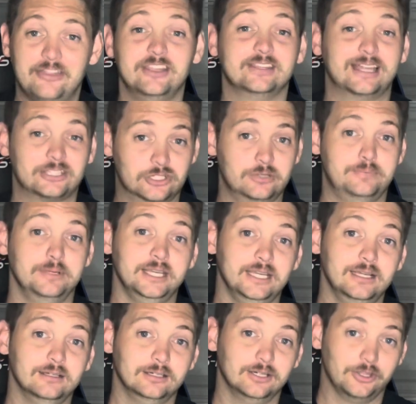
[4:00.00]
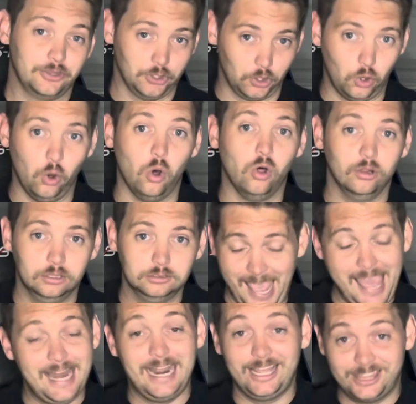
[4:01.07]
think that should be the goal,
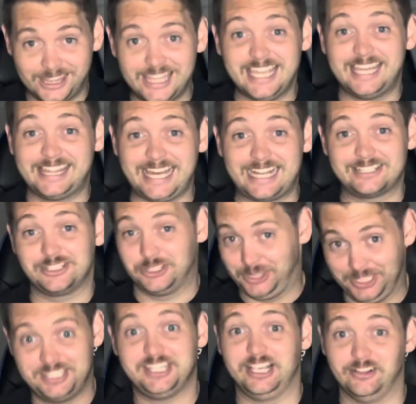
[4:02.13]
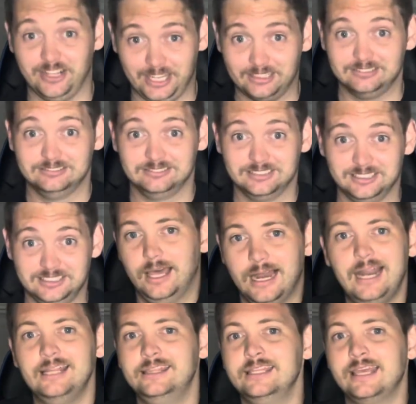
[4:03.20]
and I think that's the ceiling. And
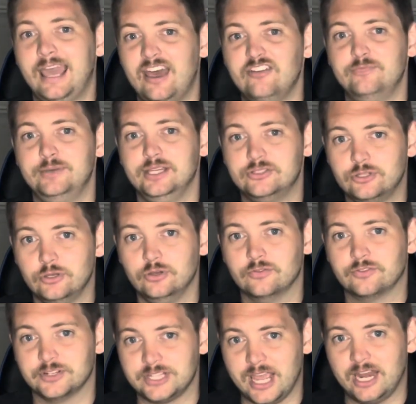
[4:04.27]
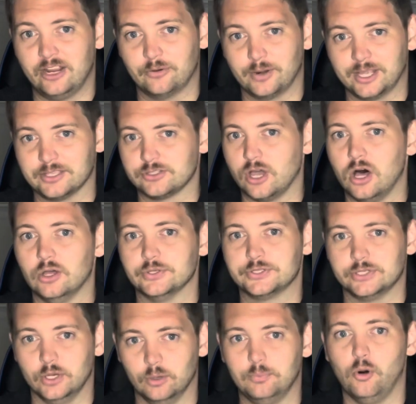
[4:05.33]
I think FP2 for Danny Ric is
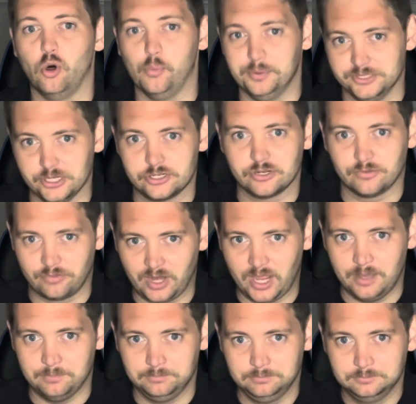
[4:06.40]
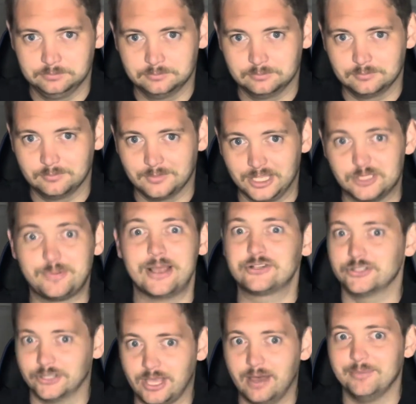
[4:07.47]
also pole position for him,
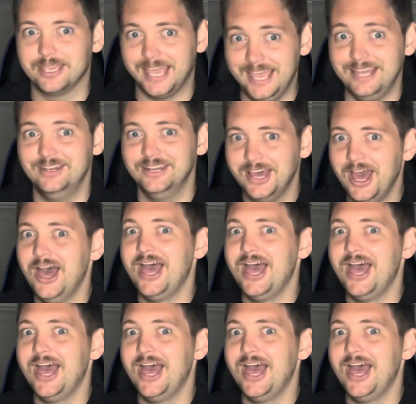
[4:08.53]
especially coming in